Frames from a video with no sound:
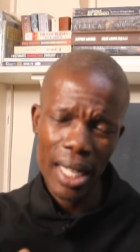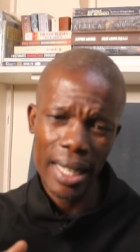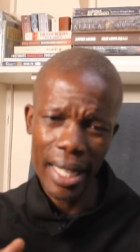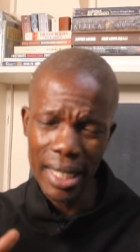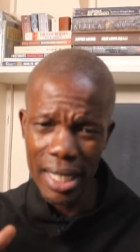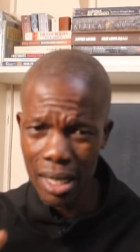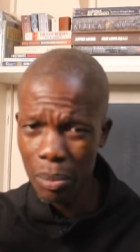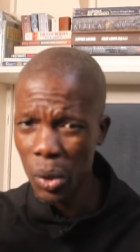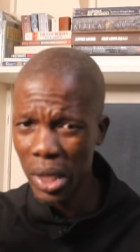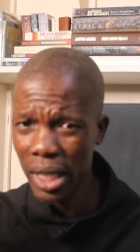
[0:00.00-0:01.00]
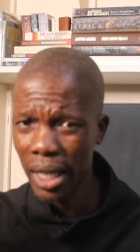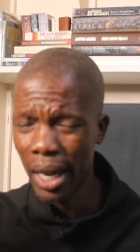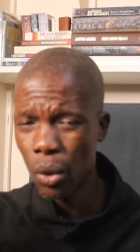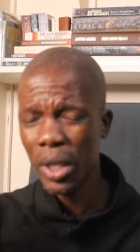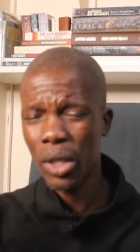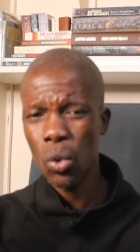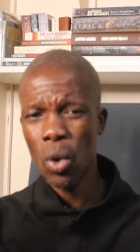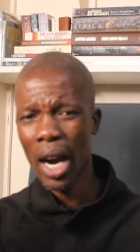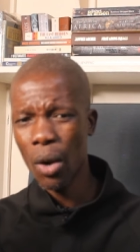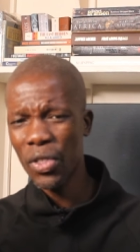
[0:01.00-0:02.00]
that Triple C, according to
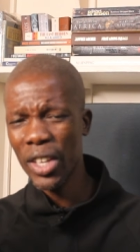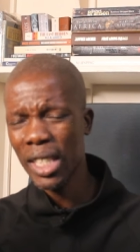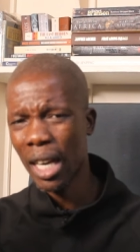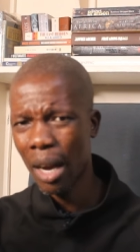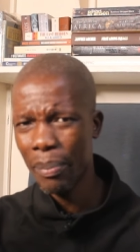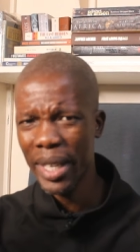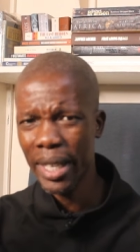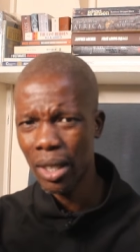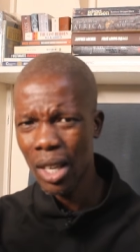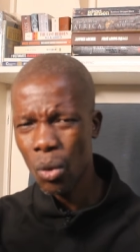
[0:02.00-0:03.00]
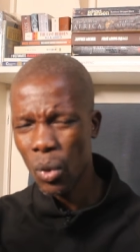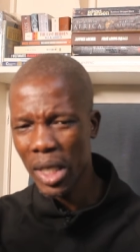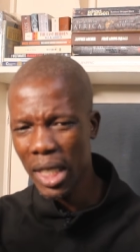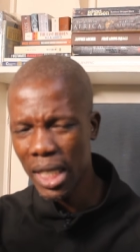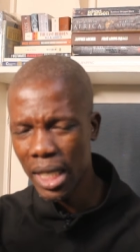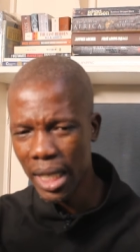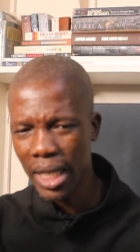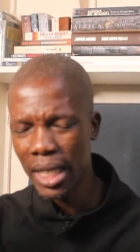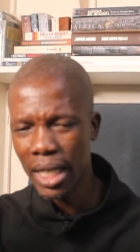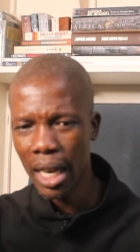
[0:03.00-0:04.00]
how things are happening with this
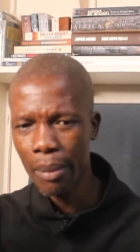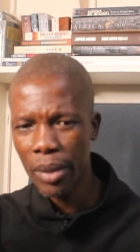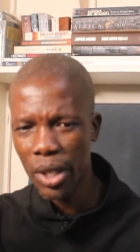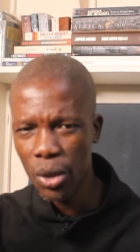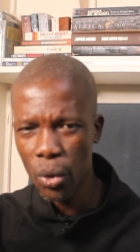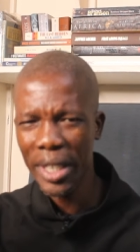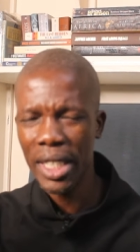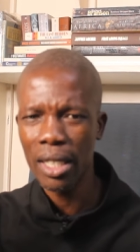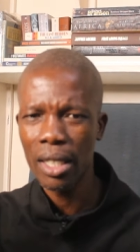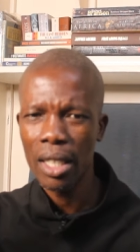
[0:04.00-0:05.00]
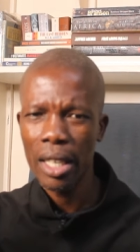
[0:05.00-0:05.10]
strategic ambiguity